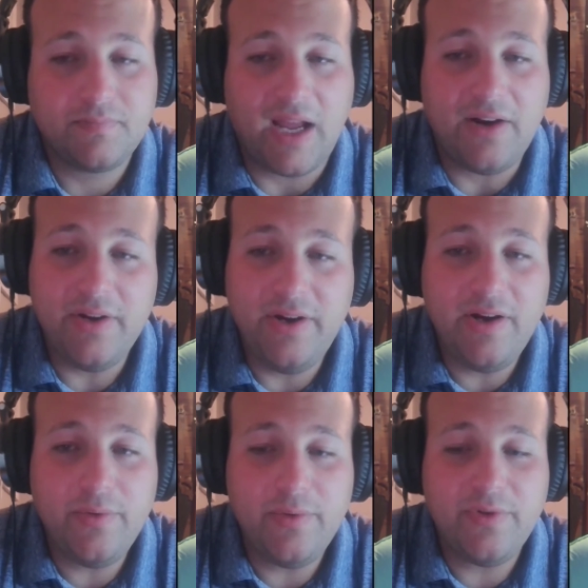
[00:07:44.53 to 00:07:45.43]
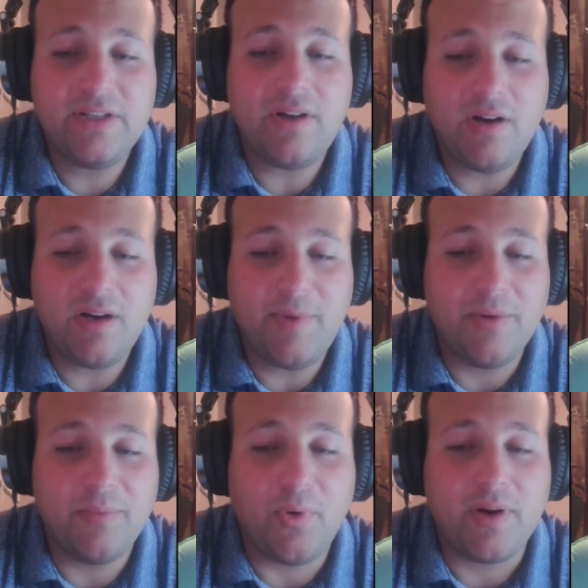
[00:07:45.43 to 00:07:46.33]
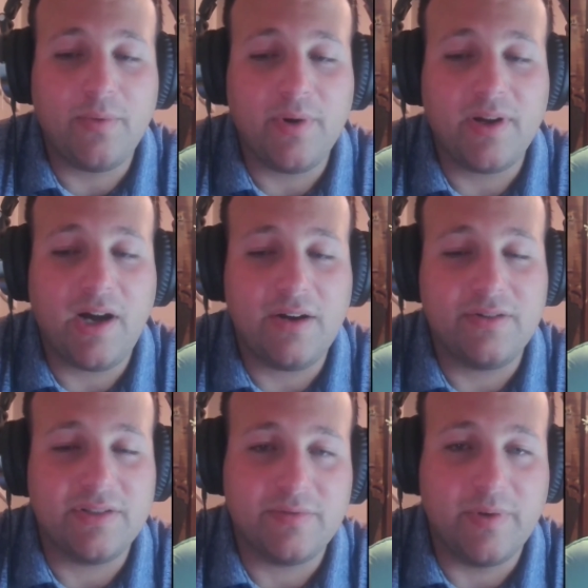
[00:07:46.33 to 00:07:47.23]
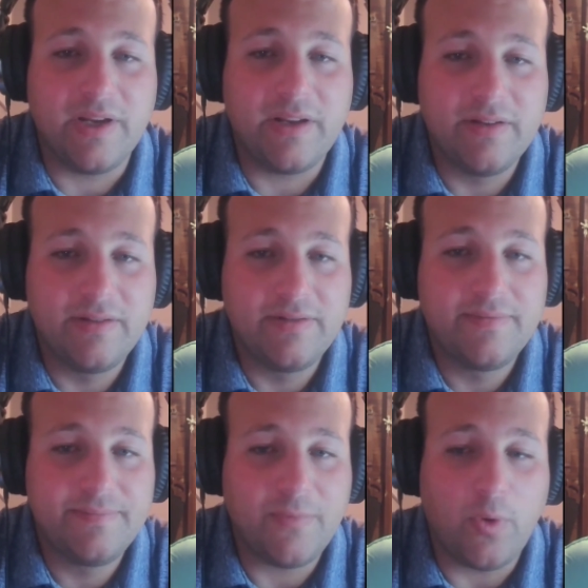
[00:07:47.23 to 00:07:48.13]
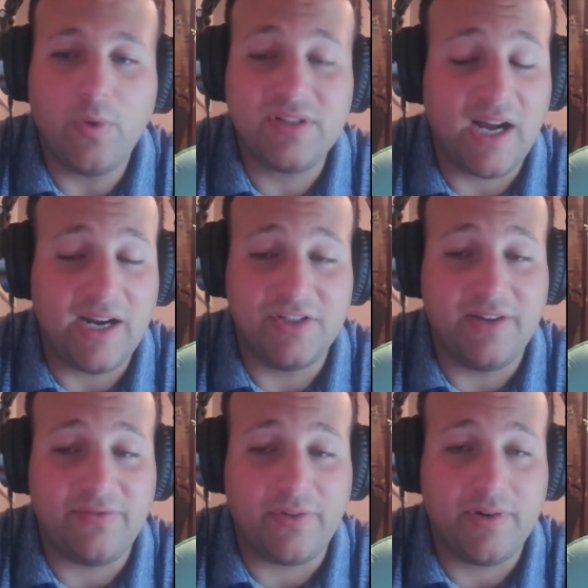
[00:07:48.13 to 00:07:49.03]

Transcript: I don't hear anyone really talking about your boy Corey Conners this week, or Scotty Scheffler.